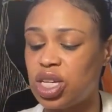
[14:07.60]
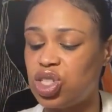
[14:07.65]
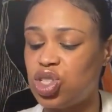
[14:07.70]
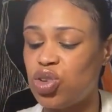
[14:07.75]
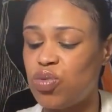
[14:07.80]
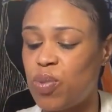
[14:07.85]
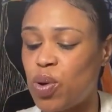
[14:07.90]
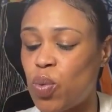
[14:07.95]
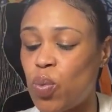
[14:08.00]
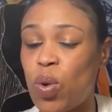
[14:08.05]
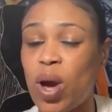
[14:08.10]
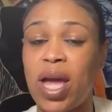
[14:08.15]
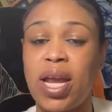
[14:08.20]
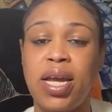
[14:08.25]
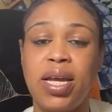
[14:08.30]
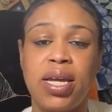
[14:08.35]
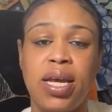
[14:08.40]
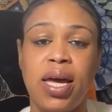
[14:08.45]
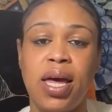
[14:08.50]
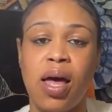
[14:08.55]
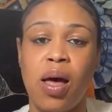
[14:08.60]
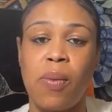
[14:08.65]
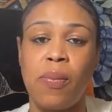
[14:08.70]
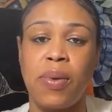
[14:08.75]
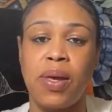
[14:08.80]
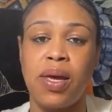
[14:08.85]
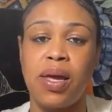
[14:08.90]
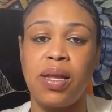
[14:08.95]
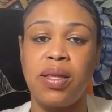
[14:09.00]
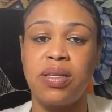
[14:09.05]
that you've been waiting to
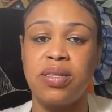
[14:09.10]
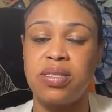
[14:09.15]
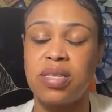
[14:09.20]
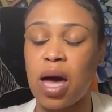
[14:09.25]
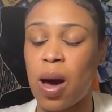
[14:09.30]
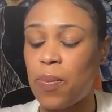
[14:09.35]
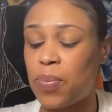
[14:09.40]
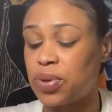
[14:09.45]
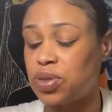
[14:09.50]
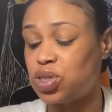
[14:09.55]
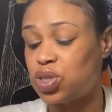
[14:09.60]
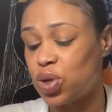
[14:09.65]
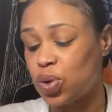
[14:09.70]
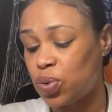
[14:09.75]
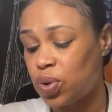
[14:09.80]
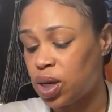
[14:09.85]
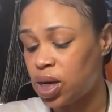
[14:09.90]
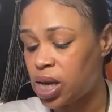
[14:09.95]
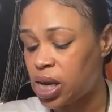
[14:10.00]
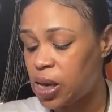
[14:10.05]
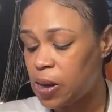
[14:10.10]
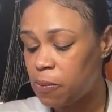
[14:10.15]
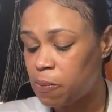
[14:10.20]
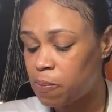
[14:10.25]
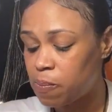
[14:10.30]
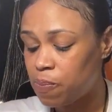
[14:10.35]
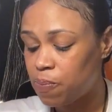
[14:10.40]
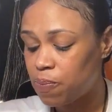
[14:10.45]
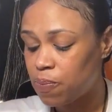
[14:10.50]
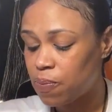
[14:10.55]
come in, this opportunity,
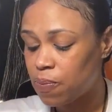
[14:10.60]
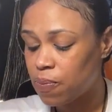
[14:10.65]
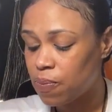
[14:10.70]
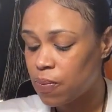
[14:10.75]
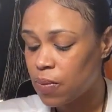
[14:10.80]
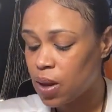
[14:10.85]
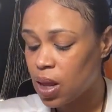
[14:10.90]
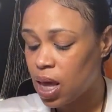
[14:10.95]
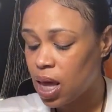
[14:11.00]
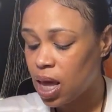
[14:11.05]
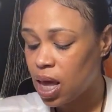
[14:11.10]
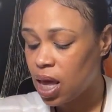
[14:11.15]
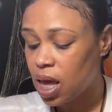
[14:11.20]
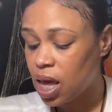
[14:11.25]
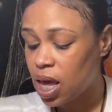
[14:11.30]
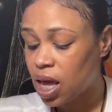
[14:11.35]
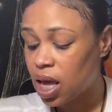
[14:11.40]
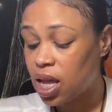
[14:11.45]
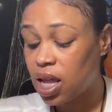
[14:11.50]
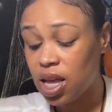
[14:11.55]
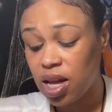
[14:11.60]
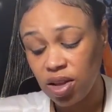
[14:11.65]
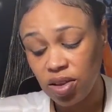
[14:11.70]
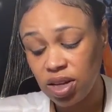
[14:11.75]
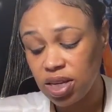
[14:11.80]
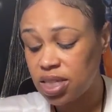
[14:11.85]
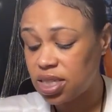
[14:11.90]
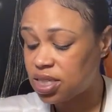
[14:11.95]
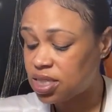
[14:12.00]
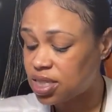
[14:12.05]

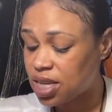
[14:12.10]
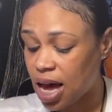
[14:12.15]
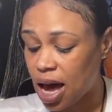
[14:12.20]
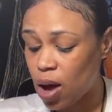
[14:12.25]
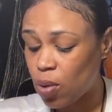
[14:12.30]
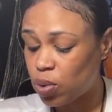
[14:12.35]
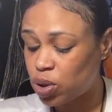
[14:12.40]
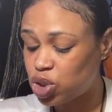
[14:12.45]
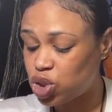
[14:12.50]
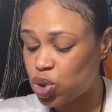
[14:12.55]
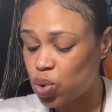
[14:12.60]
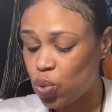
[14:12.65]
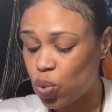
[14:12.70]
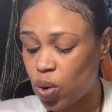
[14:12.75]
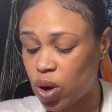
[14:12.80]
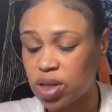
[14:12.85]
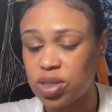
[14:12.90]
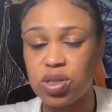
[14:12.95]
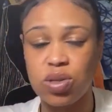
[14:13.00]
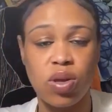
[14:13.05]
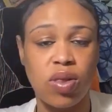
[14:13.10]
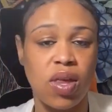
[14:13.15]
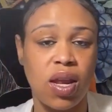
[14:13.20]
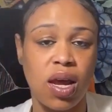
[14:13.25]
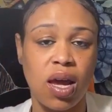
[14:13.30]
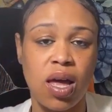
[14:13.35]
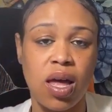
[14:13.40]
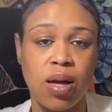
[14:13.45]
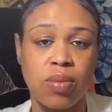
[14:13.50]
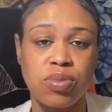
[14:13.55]
clearly decide what you want so that
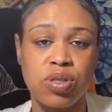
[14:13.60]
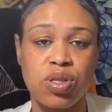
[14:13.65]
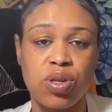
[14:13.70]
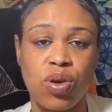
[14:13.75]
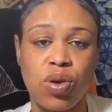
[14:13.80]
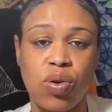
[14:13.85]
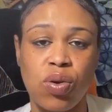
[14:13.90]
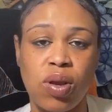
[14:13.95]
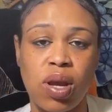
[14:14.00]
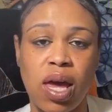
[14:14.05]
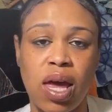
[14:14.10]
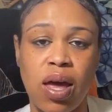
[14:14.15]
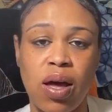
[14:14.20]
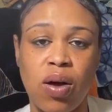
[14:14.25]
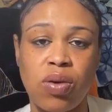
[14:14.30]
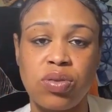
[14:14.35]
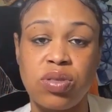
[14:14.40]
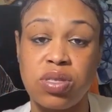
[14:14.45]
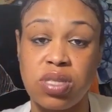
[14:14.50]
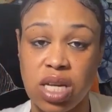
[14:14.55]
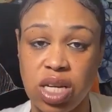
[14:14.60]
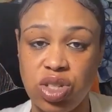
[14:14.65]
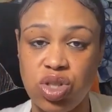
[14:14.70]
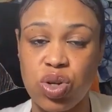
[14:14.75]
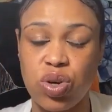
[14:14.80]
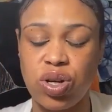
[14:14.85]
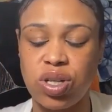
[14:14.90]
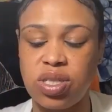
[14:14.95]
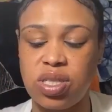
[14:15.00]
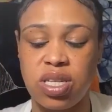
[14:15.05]
it comes to you now. Set
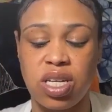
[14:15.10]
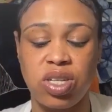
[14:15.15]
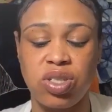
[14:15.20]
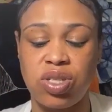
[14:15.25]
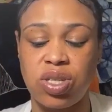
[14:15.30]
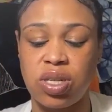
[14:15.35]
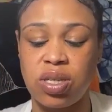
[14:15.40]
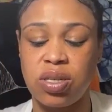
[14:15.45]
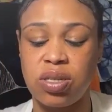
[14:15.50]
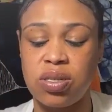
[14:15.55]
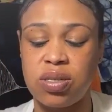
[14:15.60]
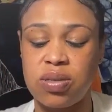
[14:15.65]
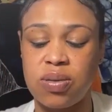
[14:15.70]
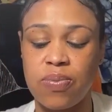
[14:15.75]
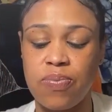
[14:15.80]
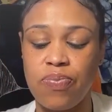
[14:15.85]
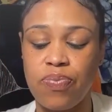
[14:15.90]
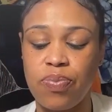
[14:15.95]
your intentions.